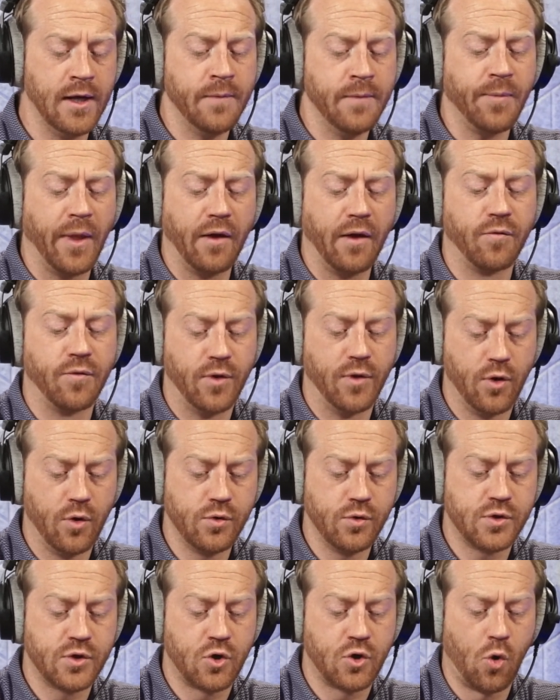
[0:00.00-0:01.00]
if
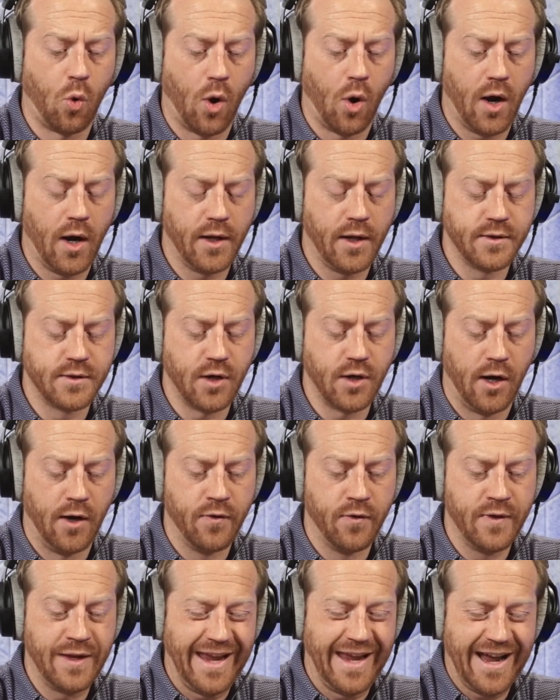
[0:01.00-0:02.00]
those quads
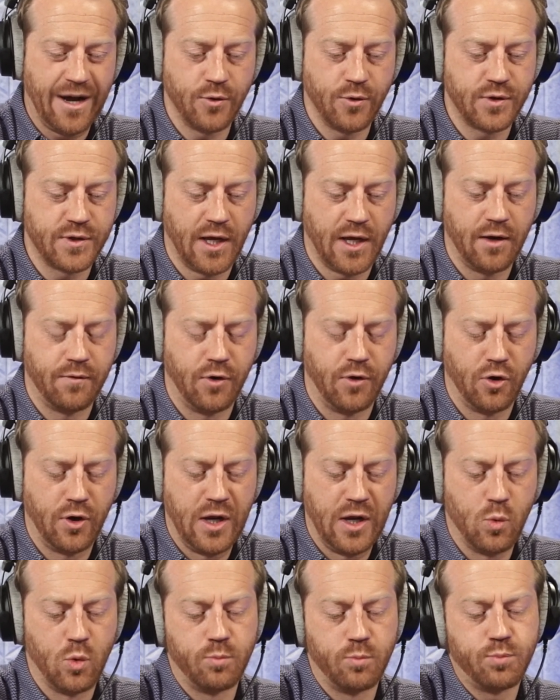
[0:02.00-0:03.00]
on the outside of your knee
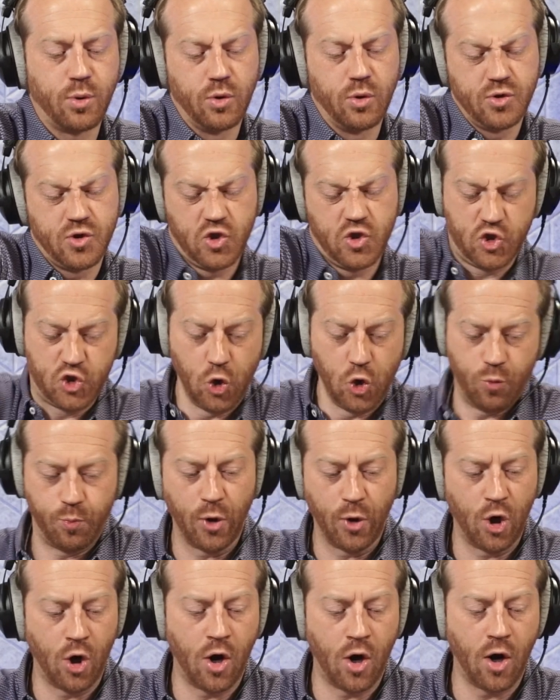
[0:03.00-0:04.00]
will pull
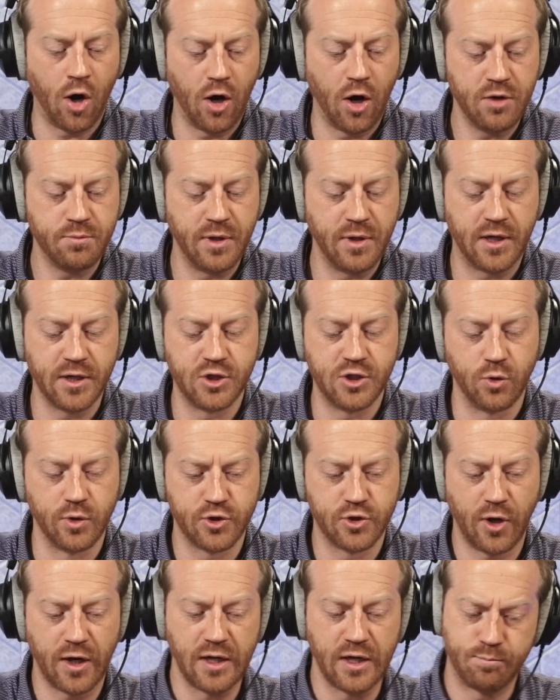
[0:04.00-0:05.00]
super hard because you were
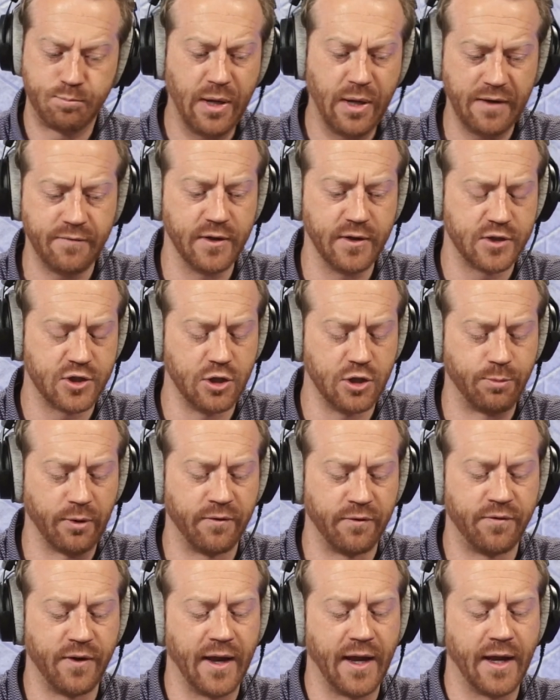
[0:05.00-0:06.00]
trying to pivot super
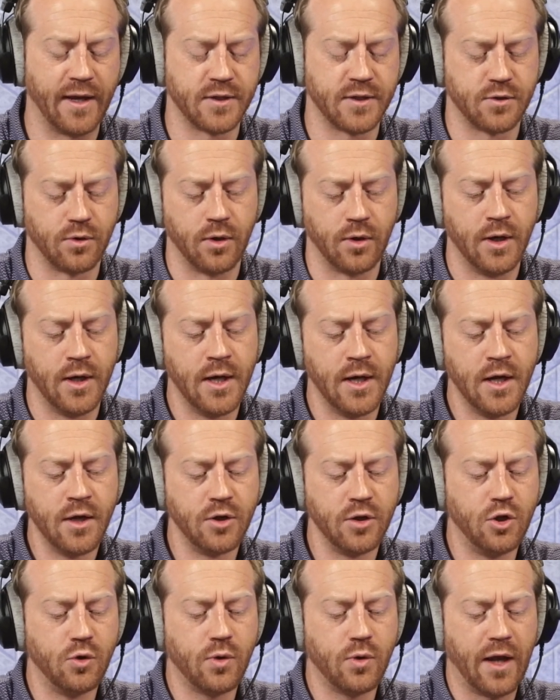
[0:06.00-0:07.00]
fast, or
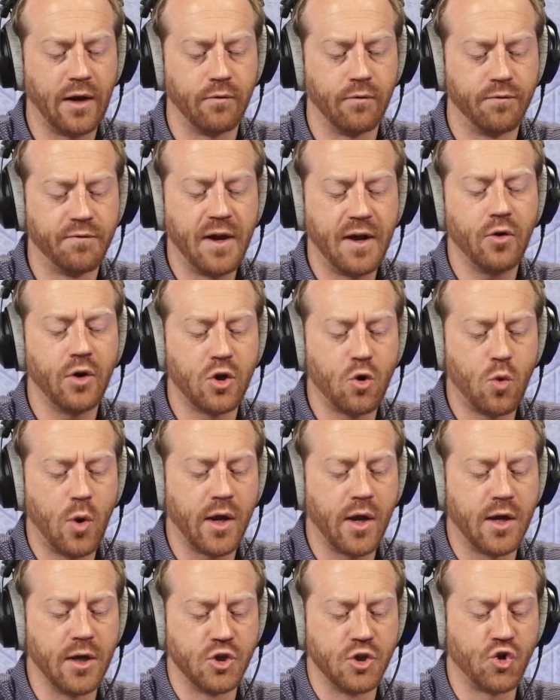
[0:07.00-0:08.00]
you had a very quick
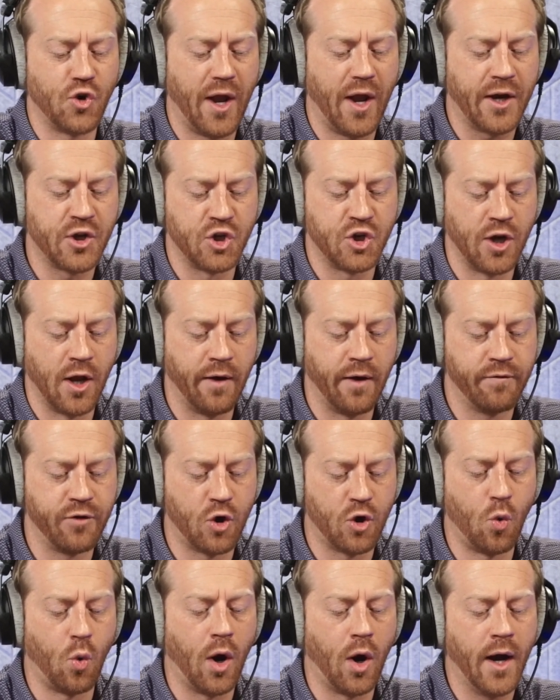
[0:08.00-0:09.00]
contraction of the
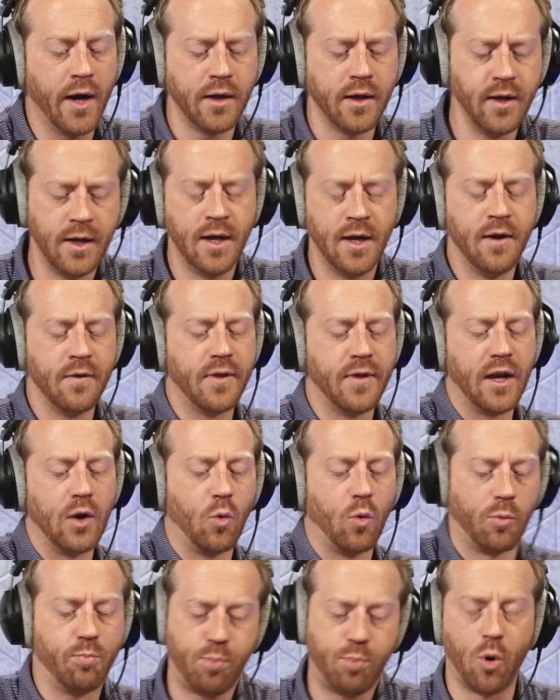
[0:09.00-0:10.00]
quad, then it
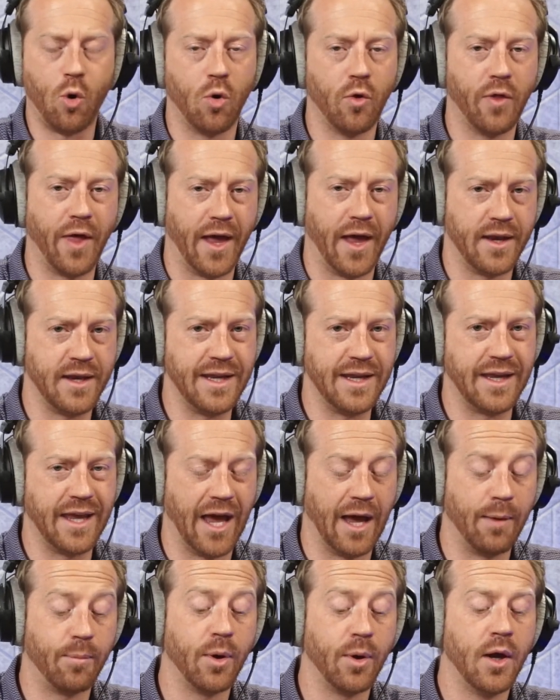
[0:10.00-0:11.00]
will pull that
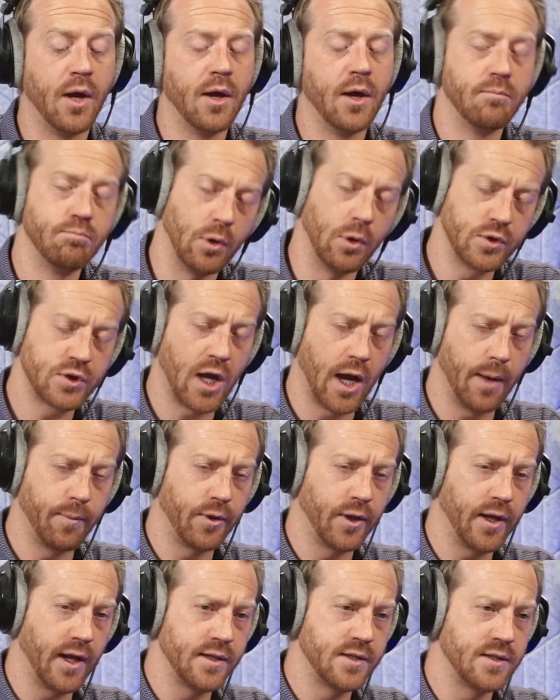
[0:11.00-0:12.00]
kneecap. Most
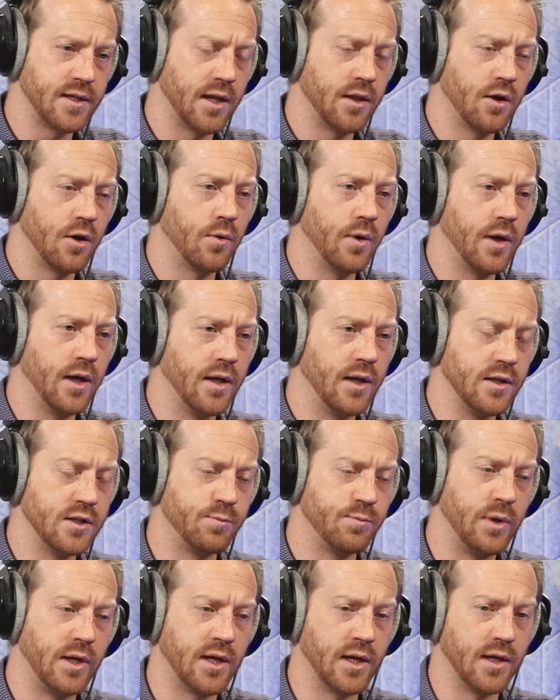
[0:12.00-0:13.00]
commonly, I'd say, though, it is
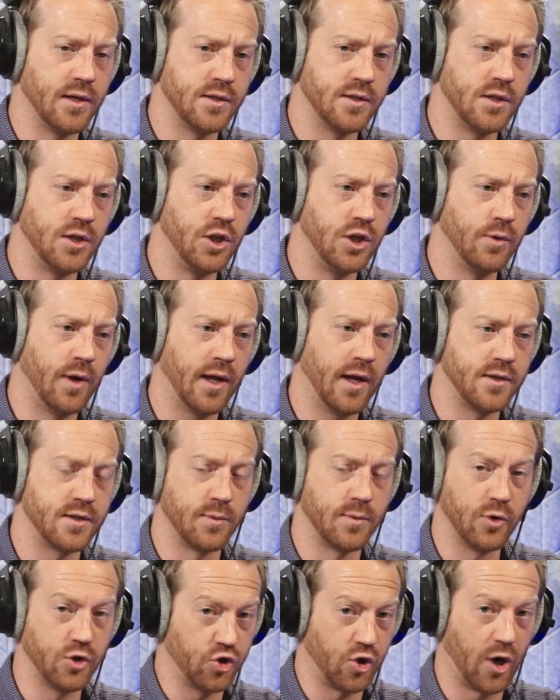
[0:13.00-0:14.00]
because you had
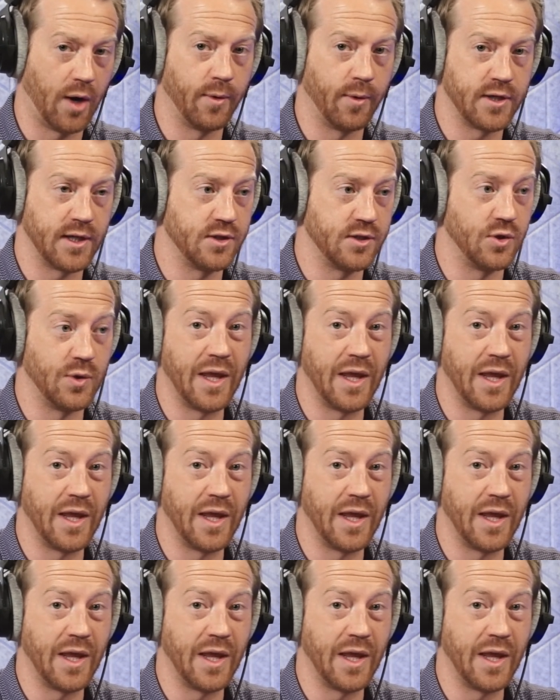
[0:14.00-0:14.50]
someone traumatized, you